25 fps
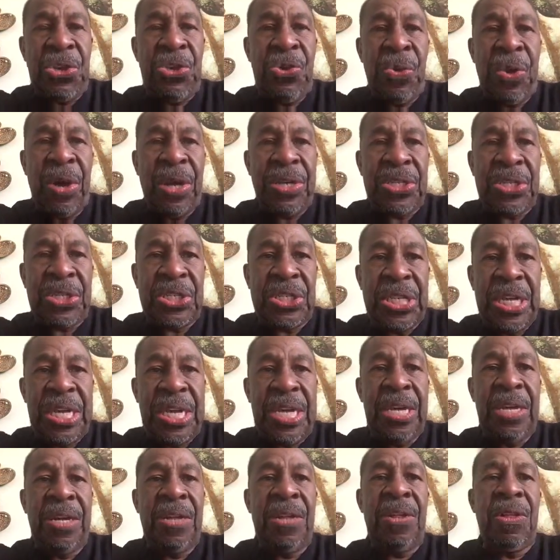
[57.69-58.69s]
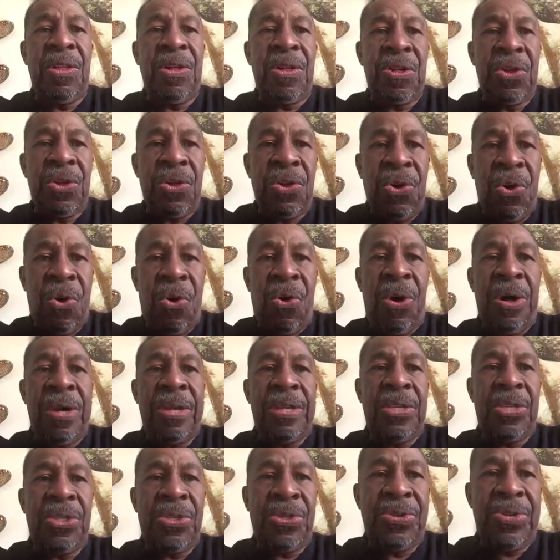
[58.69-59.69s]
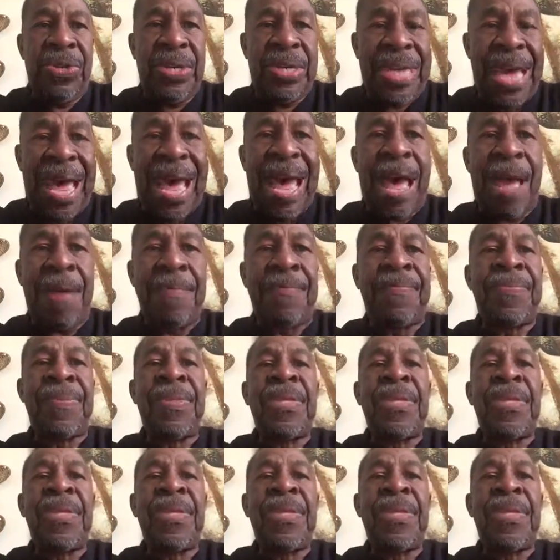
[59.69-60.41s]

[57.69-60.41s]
you are still going to die.